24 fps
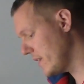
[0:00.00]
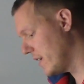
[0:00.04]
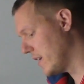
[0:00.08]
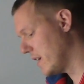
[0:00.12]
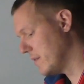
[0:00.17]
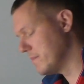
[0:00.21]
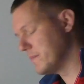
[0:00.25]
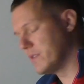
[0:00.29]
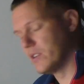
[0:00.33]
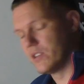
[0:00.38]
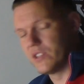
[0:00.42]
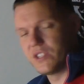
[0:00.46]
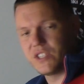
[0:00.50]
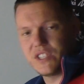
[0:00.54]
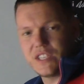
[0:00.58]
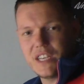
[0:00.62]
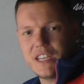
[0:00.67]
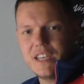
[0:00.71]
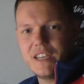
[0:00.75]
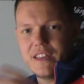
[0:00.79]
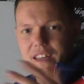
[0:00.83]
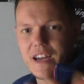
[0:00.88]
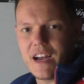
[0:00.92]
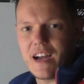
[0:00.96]
Um, you'll
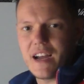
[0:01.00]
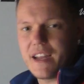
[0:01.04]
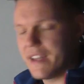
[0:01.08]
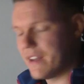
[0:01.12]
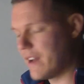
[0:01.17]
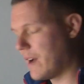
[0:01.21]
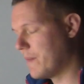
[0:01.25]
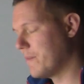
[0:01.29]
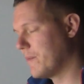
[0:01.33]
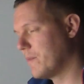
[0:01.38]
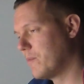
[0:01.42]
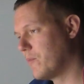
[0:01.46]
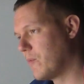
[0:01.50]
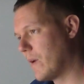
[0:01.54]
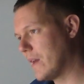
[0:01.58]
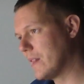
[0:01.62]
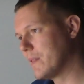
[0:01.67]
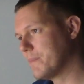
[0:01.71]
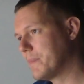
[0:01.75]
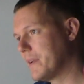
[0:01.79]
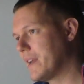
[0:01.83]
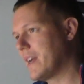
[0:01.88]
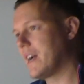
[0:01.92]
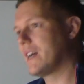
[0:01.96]
see that I'm
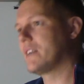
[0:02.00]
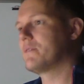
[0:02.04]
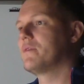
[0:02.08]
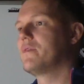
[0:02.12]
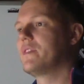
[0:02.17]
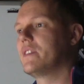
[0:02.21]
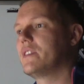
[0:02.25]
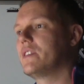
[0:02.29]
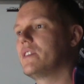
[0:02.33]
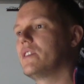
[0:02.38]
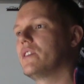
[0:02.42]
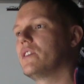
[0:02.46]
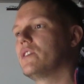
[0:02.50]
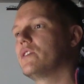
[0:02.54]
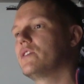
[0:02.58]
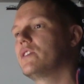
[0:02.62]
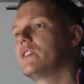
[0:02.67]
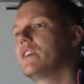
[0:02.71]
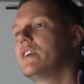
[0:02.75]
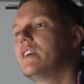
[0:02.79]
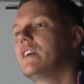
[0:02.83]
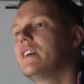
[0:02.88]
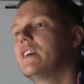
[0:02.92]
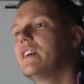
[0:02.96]
well behind with
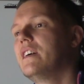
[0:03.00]
videos.